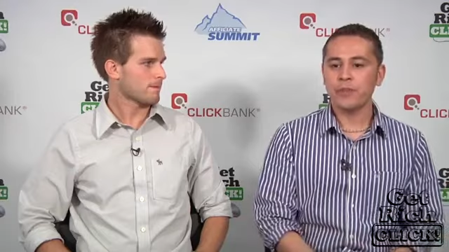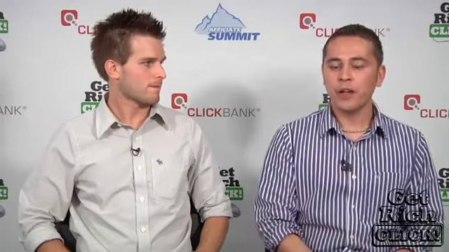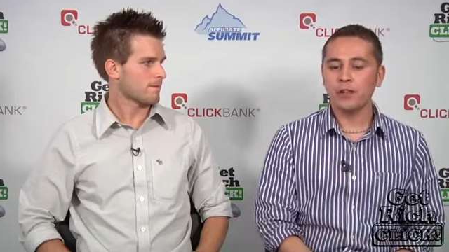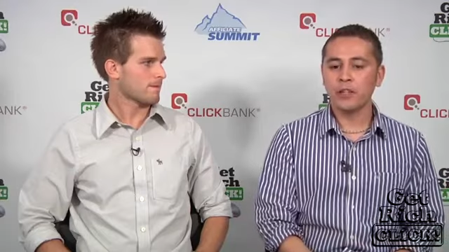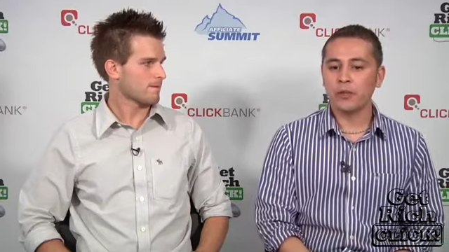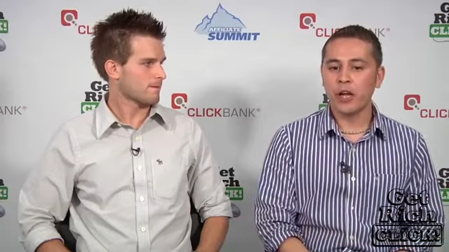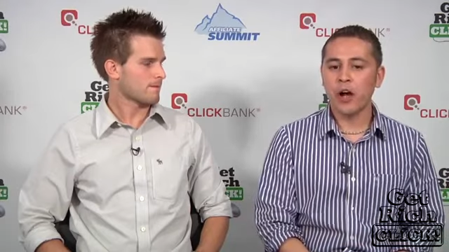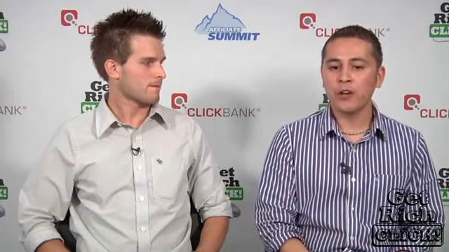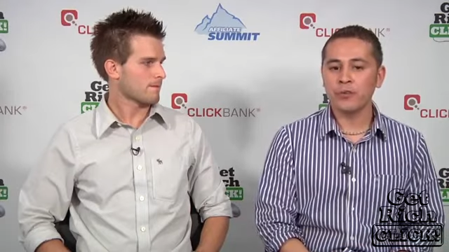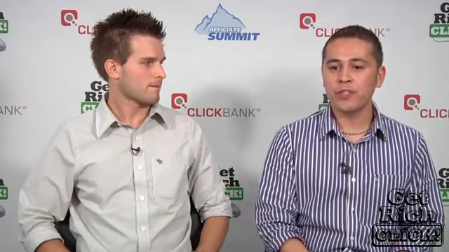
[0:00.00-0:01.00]
Speaker 1: uh, literally
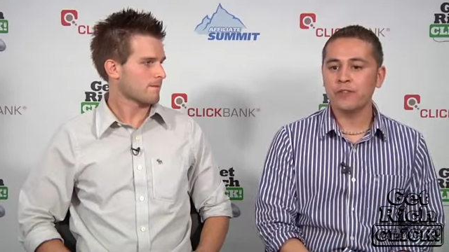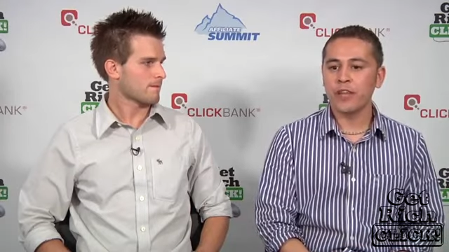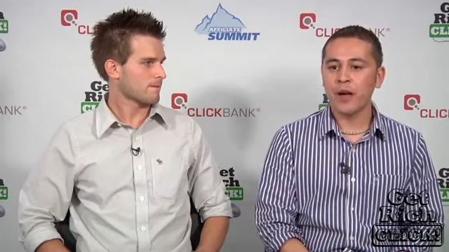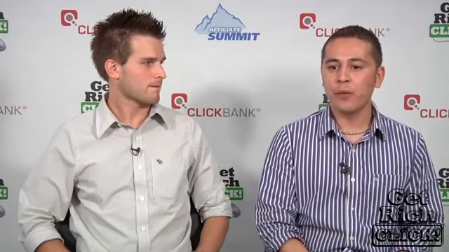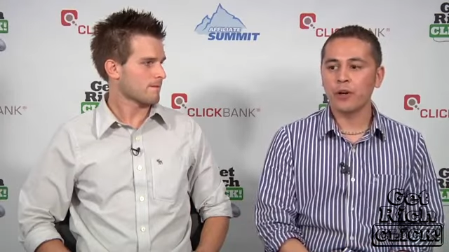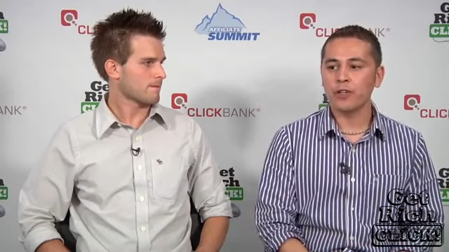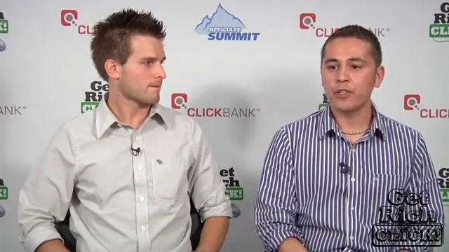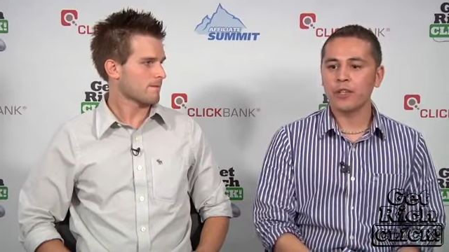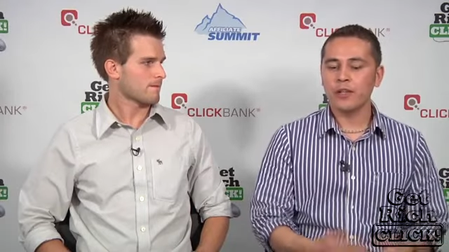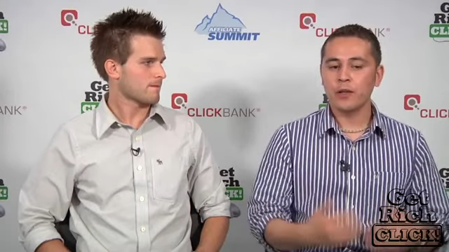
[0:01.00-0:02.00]
hundreds of networks
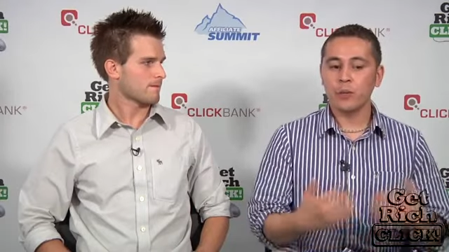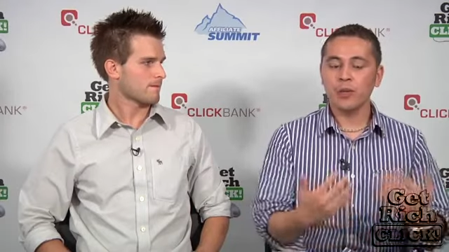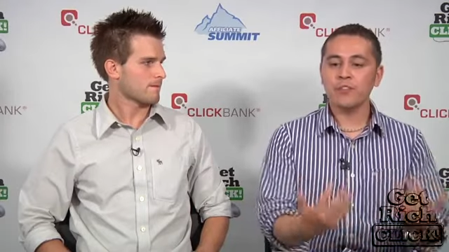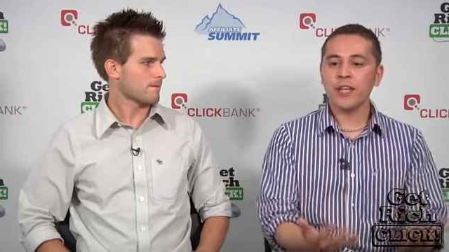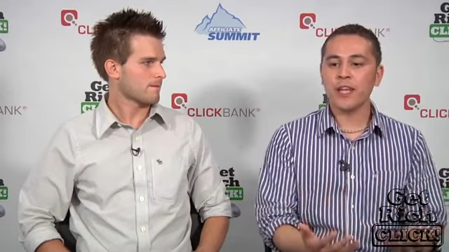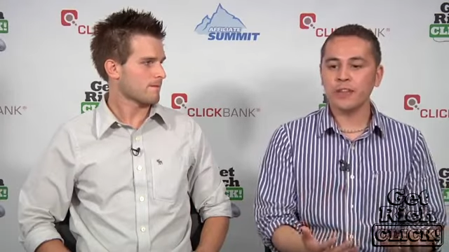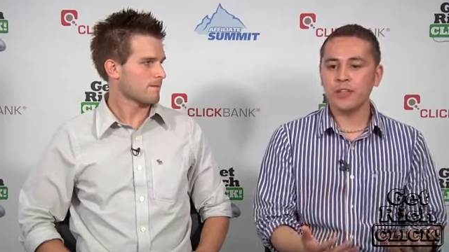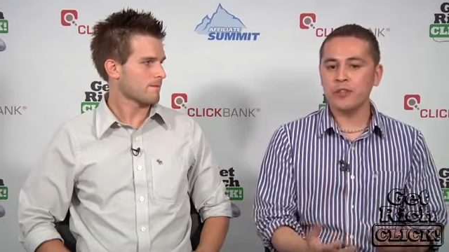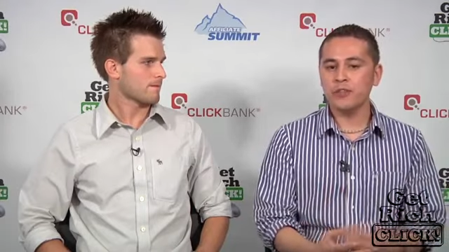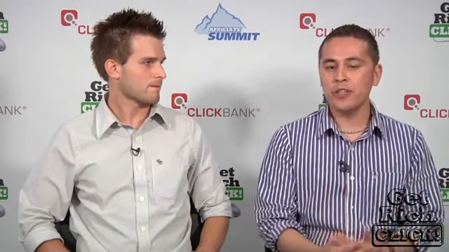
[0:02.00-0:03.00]
that we've taken the
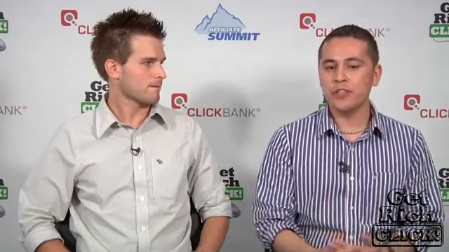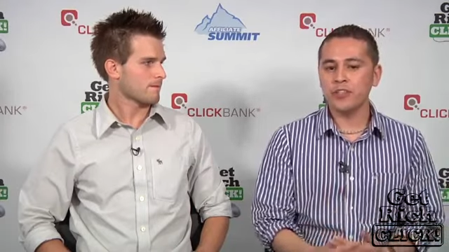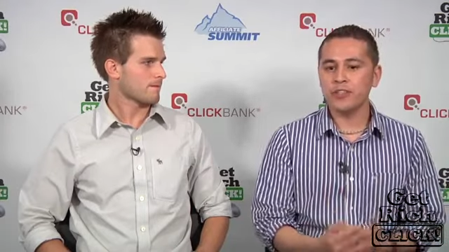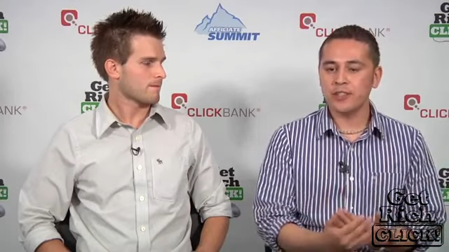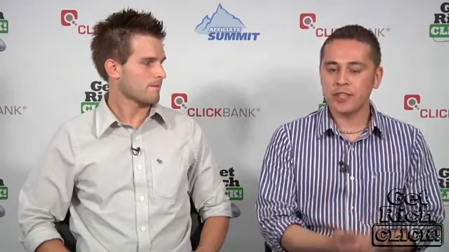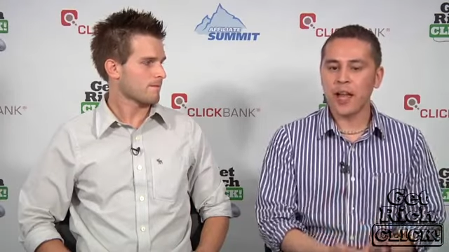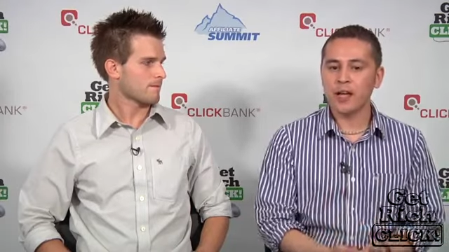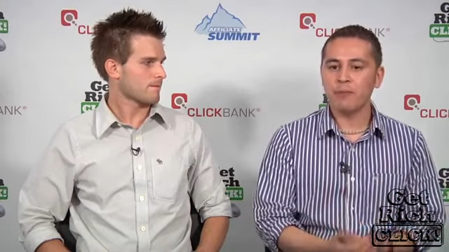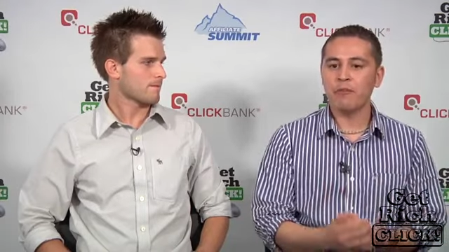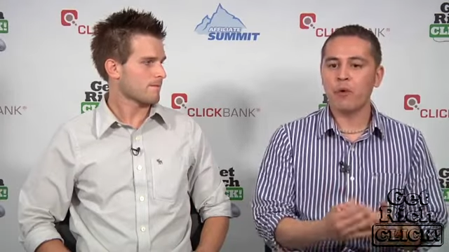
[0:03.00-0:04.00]
due diligence to sign
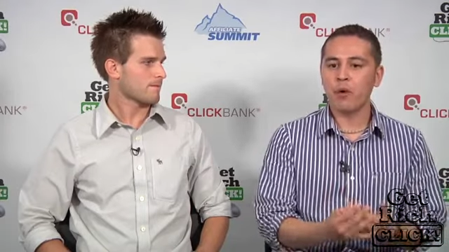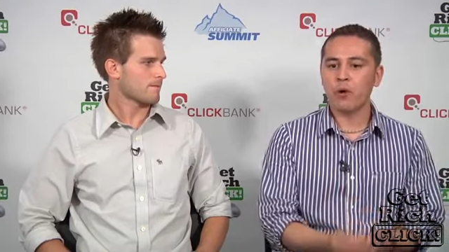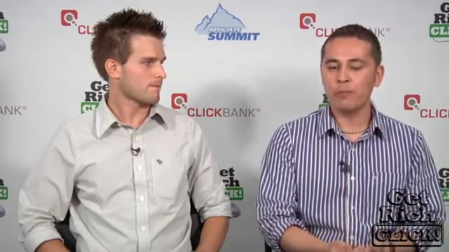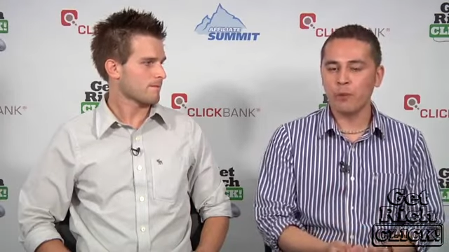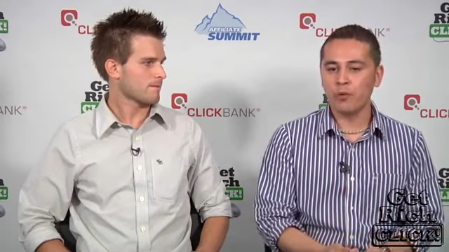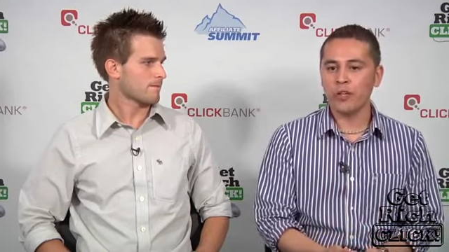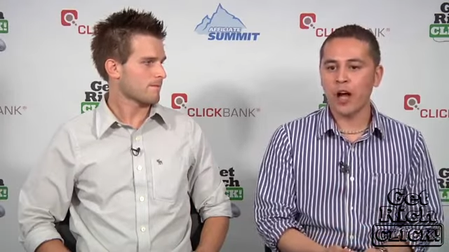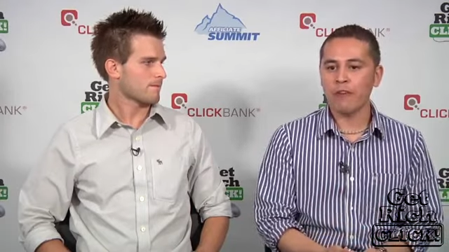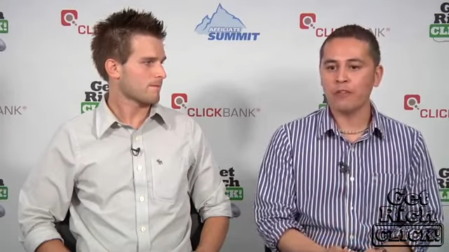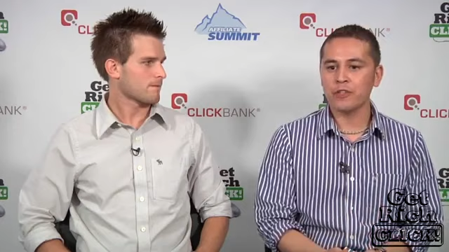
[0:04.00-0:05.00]
up for and pull the
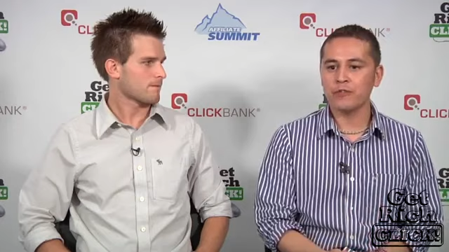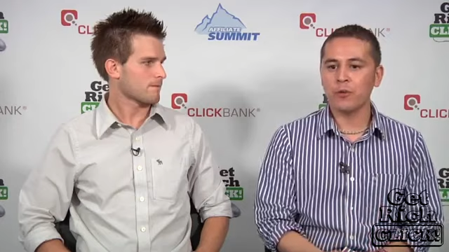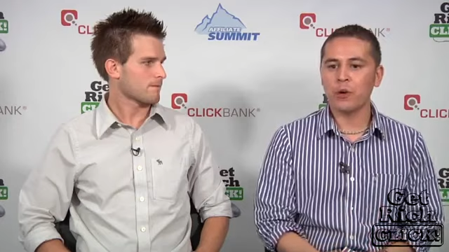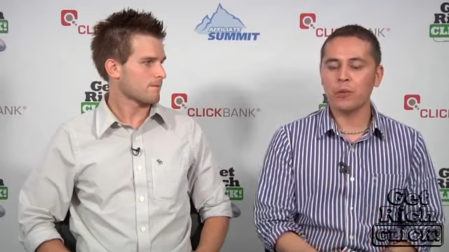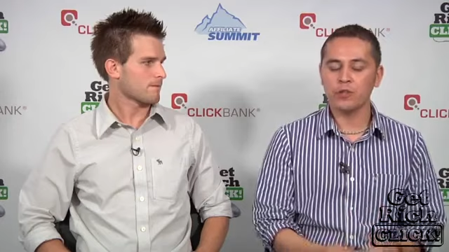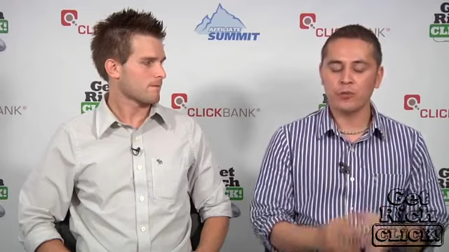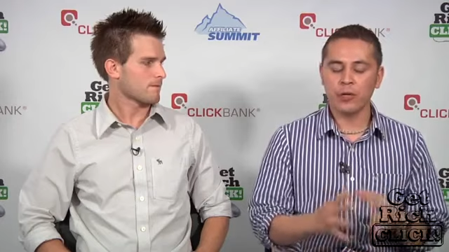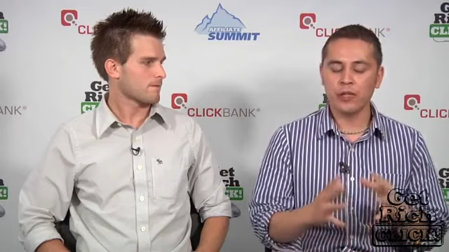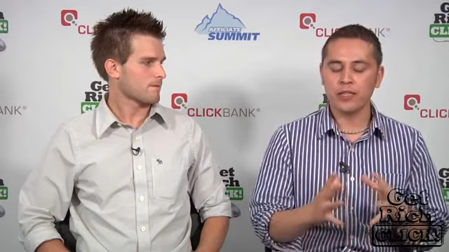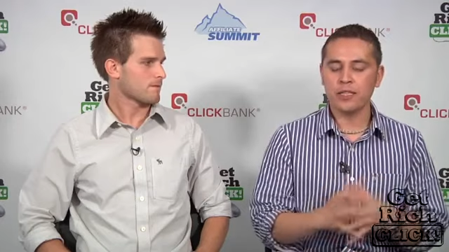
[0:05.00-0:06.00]
offers for, which
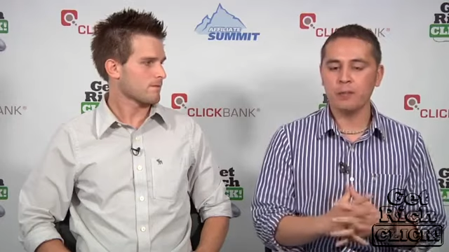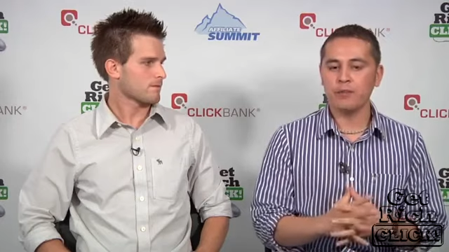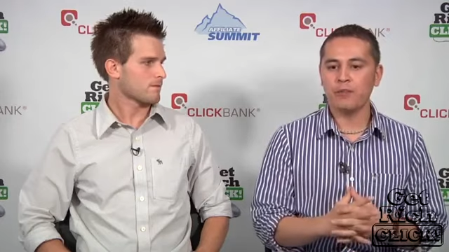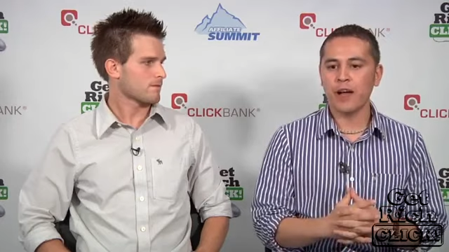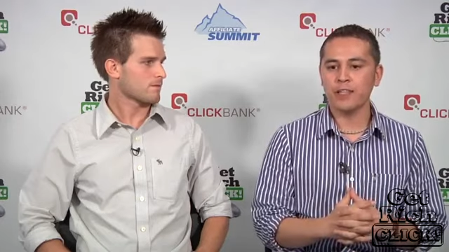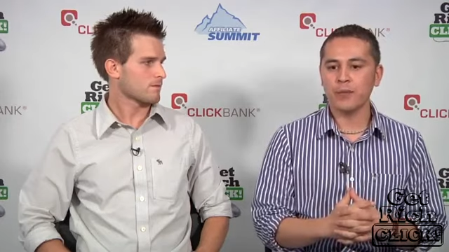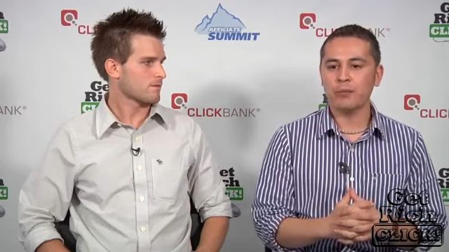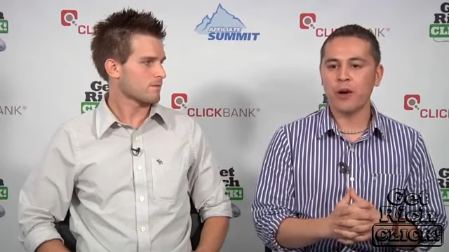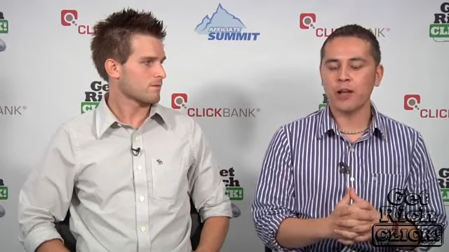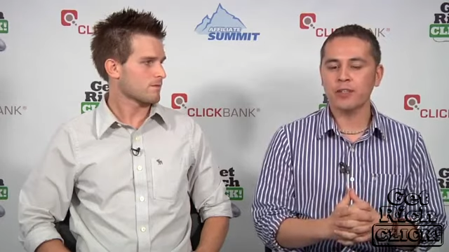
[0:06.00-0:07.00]
really simplifies the
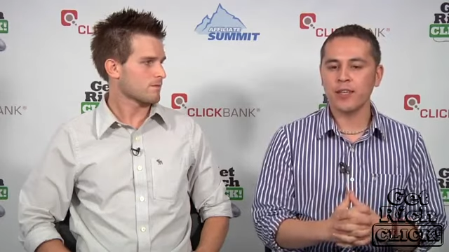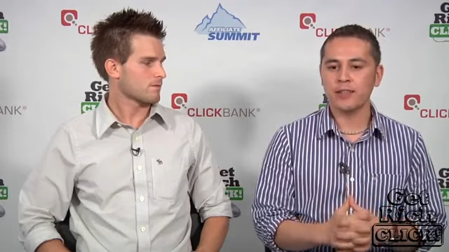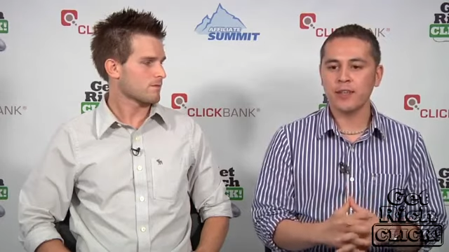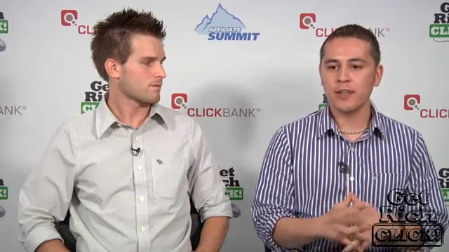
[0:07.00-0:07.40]
process